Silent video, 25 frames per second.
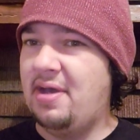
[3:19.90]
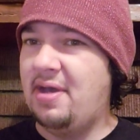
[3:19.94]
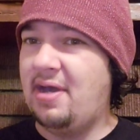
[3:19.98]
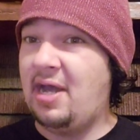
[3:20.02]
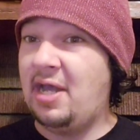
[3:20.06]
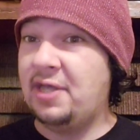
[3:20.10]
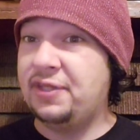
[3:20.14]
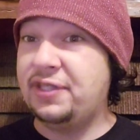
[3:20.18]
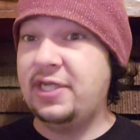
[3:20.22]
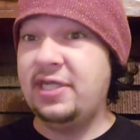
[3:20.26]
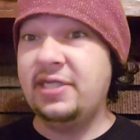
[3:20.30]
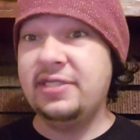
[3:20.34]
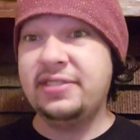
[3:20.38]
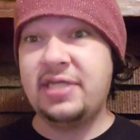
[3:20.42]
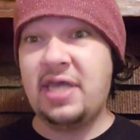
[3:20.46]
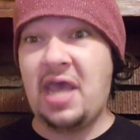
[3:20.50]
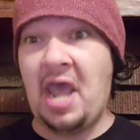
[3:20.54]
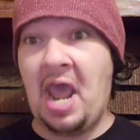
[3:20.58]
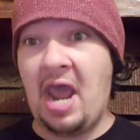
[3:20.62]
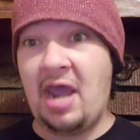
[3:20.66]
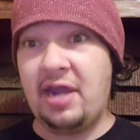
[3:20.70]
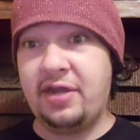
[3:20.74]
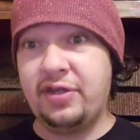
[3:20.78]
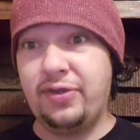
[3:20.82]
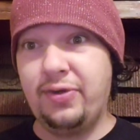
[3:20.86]
I think it's
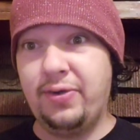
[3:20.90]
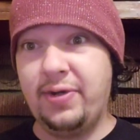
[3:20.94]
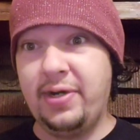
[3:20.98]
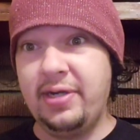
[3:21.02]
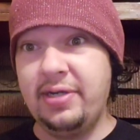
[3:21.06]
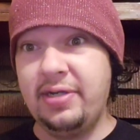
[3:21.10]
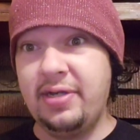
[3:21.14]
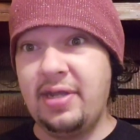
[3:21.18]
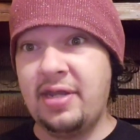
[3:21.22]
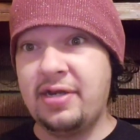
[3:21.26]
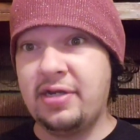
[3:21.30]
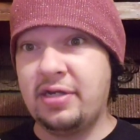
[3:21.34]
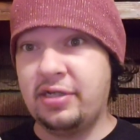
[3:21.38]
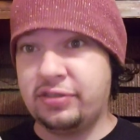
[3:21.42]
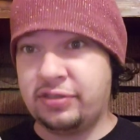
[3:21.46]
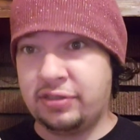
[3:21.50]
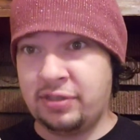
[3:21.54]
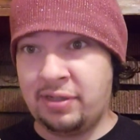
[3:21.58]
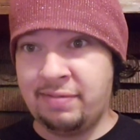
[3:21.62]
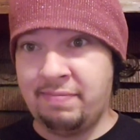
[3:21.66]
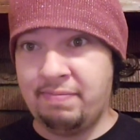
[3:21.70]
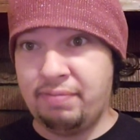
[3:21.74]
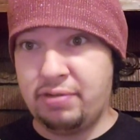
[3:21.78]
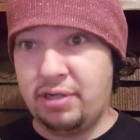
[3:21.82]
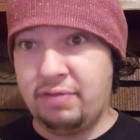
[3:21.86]
accurate and it's
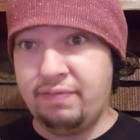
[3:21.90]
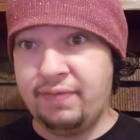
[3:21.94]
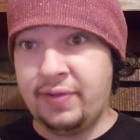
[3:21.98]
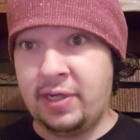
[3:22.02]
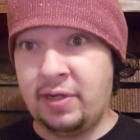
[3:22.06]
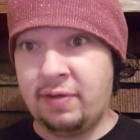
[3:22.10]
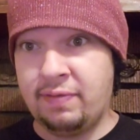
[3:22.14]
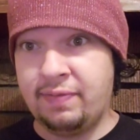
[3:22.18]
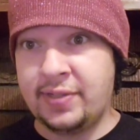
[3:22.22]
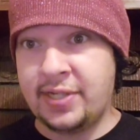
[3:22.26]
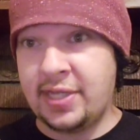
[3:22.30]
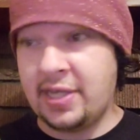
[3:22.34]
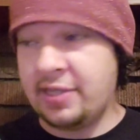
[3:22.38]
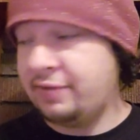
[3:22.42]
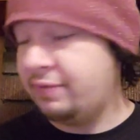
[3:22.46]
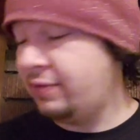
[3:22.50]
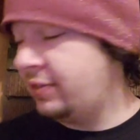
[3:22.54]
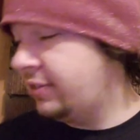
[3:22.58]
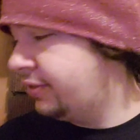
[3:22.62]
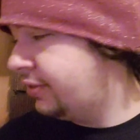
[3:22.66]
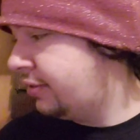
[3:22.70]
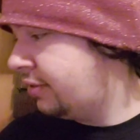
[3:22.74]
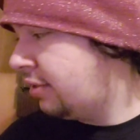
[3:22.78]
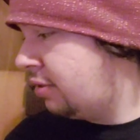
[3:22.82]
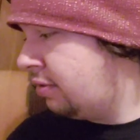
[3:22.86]
an improvement over the other
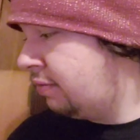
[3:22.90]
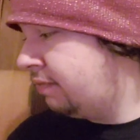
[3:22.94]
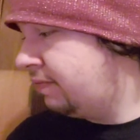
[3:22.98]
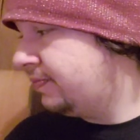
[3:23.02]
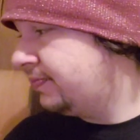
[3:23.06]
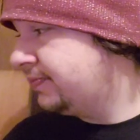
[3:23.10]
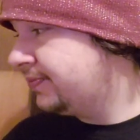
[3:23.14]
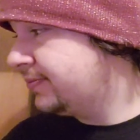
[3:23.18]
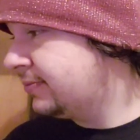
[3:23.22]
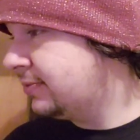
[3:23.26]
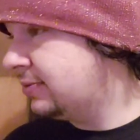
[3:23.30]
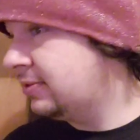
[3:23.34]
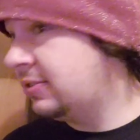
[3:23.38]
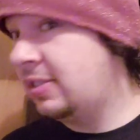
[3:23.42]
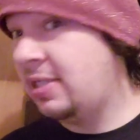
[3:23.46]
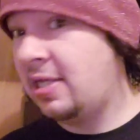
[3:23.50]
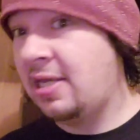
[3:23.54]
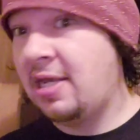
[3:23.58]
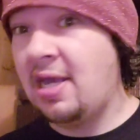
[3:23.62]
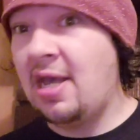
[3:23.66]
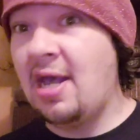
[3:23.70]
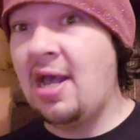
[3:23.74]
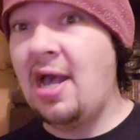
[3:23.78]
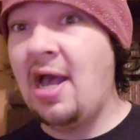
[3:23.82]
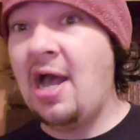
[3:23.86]
one, so
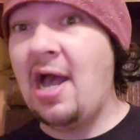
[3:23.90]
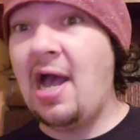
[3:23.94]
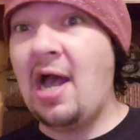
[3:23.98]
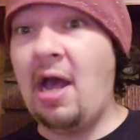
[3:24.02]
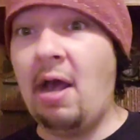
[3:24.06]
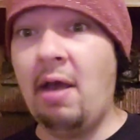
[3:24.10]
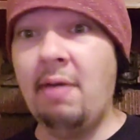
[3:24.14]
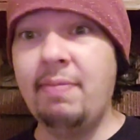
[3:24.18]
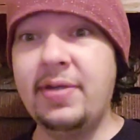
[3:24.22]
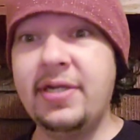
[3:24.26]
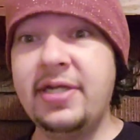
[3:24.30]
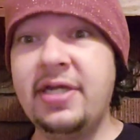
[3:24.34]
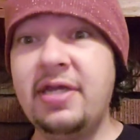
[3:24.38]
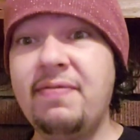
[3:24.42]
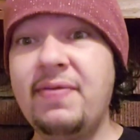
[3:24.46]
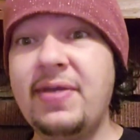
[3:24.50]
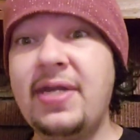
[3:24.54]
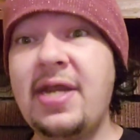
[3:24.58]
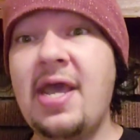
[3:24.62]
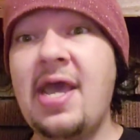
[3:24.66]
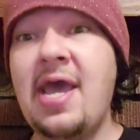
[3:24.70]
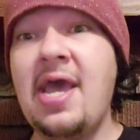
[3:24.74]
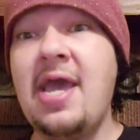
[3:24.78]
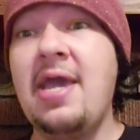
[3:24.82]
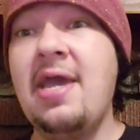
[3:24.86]
I'm gonna give
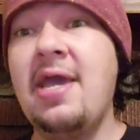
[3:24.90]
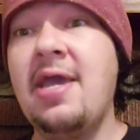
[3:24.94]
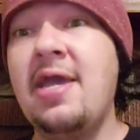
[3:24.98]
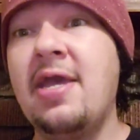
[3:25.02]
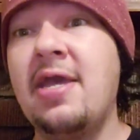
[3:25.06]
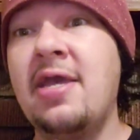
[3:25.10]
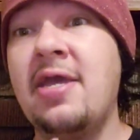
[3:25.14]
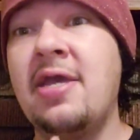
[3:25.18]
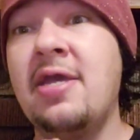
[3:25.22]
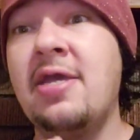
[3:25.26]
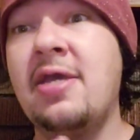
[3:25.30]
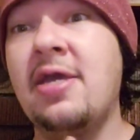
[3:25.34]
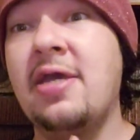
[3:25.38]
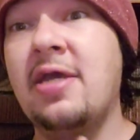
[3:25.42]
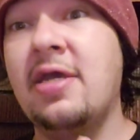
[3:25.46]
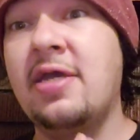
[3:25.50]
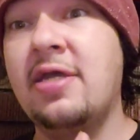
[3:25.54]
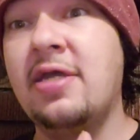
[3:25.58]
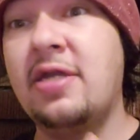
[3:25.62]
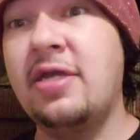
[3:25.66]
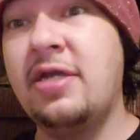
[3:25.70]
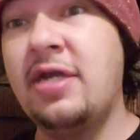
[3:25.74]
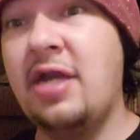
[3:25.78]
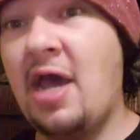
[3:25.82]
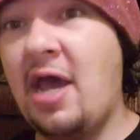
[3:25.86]
it a
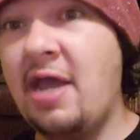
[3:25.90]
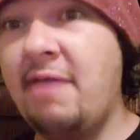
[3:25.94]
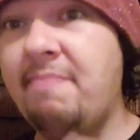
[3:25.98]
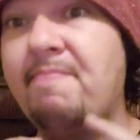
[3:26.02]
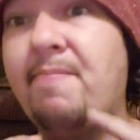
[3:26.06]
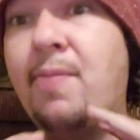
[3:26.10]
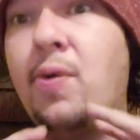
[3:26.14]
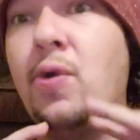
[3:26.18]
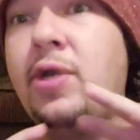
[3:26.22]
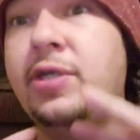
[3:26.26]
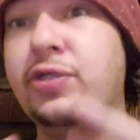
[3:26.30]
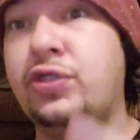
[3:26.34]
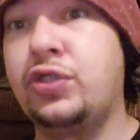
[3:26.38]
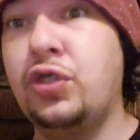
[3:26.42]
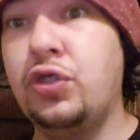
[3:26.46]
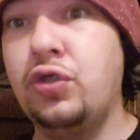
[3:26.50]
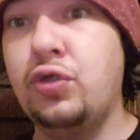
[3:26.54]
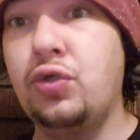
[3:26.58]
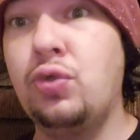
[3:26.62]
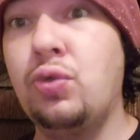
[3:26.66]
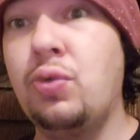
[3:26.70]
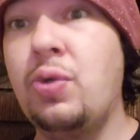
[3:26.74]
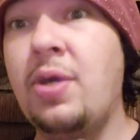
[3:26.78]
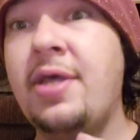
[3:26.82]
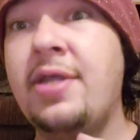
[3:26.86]

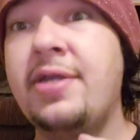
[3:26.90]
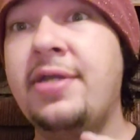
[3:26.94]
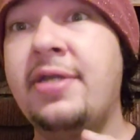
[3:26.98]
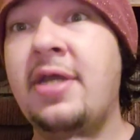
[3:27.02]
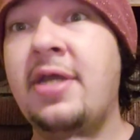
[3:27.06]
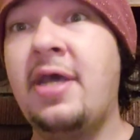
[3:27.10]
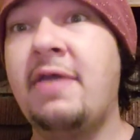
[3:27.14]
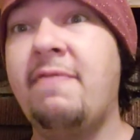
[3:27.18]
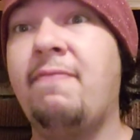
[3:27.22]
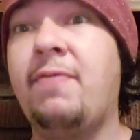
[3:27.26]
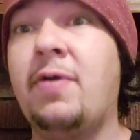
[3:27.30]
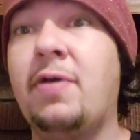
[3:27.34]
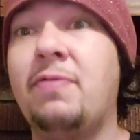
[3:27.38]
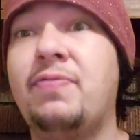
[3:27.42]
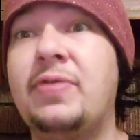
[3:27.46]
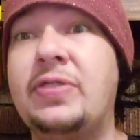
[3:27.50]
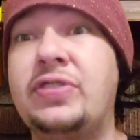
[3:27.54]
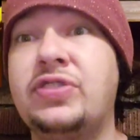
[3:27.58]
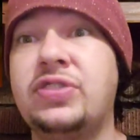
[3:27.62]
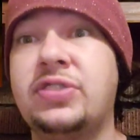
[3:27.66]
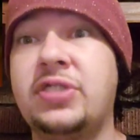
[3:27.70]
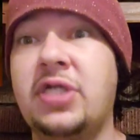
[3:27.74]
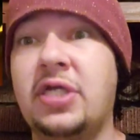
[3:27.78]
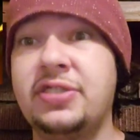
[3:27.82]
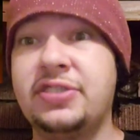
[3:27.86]
9.2 Nightfall
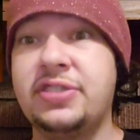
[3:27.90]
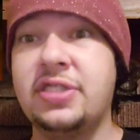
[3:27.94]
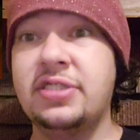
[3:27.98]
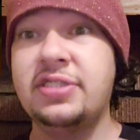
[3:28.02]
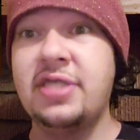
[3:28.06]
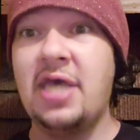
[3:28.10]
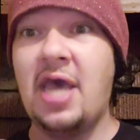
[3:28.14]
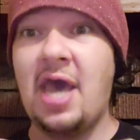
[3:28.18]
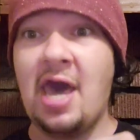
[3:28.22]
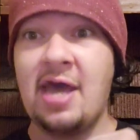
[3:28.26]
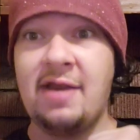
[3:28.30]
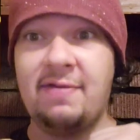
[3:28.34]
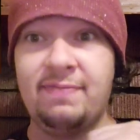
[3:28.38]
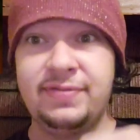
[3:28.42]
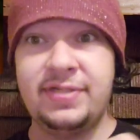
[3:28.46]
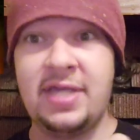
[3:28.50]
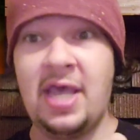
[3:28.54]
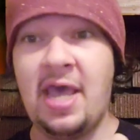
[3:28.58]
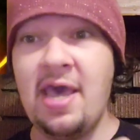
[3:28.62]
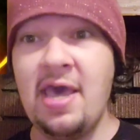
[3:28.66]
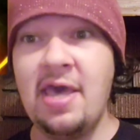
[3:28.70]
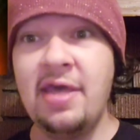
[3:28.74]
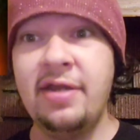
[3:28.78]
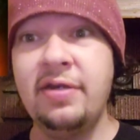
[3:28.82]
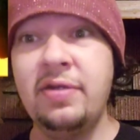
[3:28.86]
Justice out of
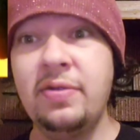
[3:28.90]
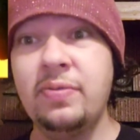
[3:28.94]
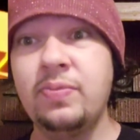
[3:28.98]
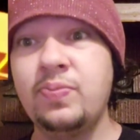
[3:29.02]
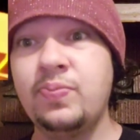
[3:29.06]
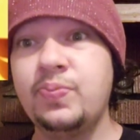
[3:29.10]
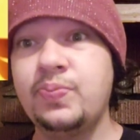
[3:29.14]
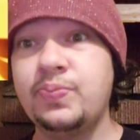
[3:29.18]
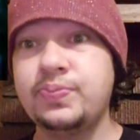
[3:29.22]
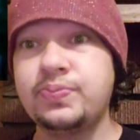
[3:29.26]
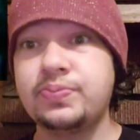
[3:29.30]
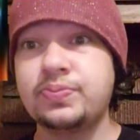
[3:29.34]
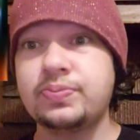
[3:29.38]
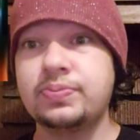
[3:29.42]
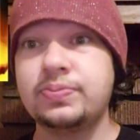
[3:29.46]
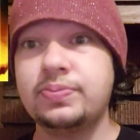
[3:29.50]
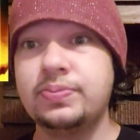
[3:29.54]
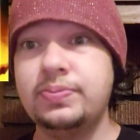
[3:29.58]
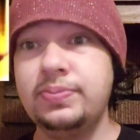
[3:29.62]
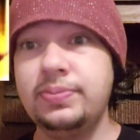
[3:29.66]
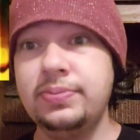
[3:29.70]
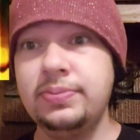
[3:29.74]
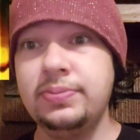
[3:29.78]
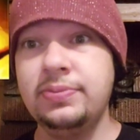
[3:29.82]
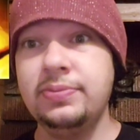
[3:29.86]
10
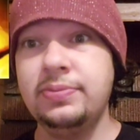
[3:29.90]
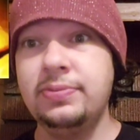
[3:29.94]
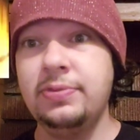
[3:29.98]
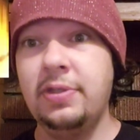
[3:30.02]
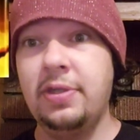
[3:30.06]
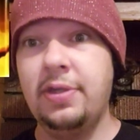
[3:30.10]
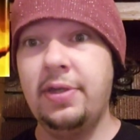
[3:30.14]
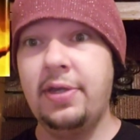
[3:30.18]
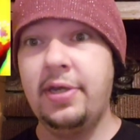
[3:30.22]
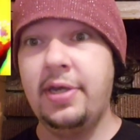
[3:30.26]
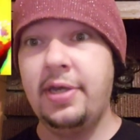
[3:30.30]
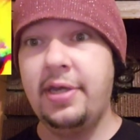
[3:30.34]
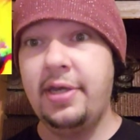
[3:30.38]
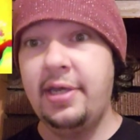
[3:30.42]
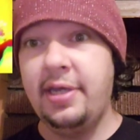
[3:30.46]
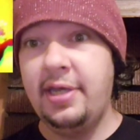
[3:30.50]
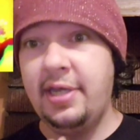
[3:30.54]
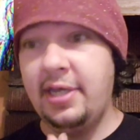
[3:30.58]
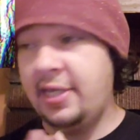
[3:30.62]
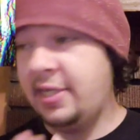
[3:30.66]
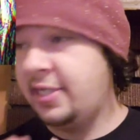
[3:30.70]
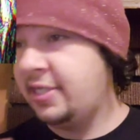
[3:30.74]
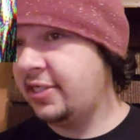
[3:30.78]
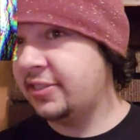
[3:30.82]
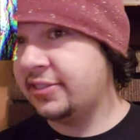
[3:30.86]

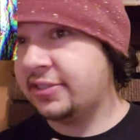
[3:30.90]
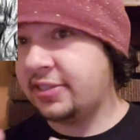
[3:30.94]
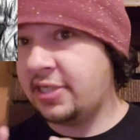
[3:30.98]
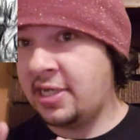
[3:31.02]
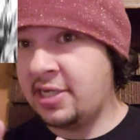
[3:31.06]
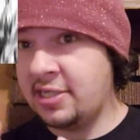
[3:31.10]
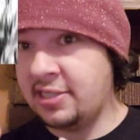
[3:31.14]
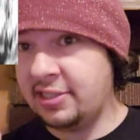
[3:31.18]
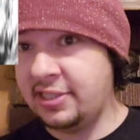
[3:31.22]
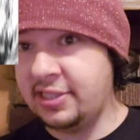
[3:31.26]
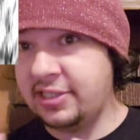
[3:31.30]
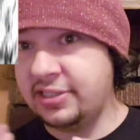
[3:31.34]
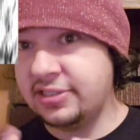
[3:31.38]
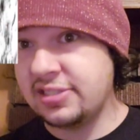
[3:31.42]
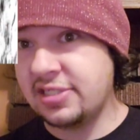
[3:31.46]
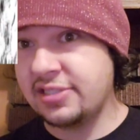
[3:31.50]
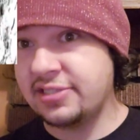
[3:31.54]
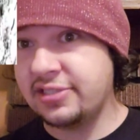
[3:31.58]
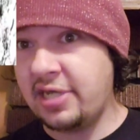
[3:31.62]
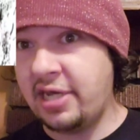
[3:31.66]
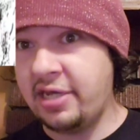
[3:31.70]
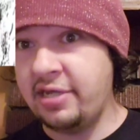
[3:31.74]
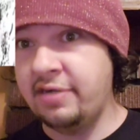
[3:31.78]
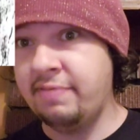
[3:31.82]
it is at least a slight